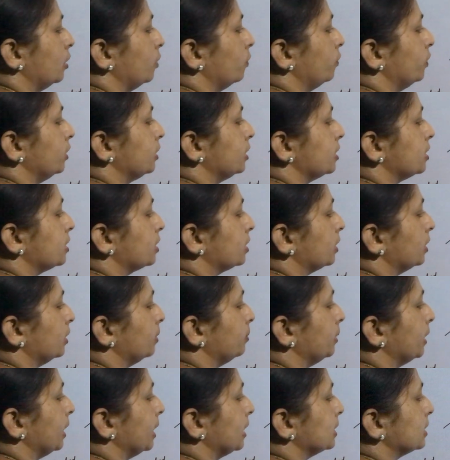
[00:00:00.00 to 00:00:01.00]
which is
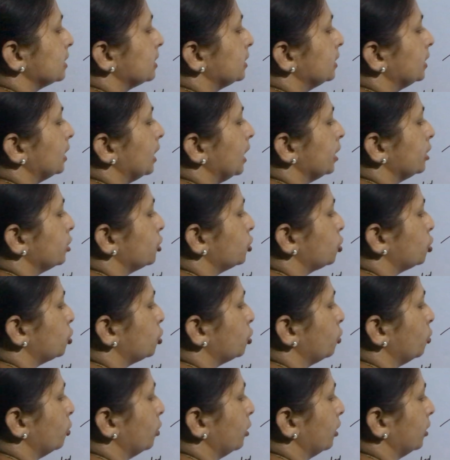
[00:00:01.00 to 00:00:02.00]
termed as
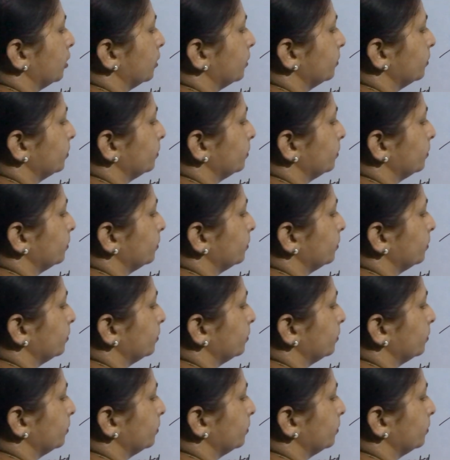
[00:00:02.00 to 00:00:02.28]
diastole.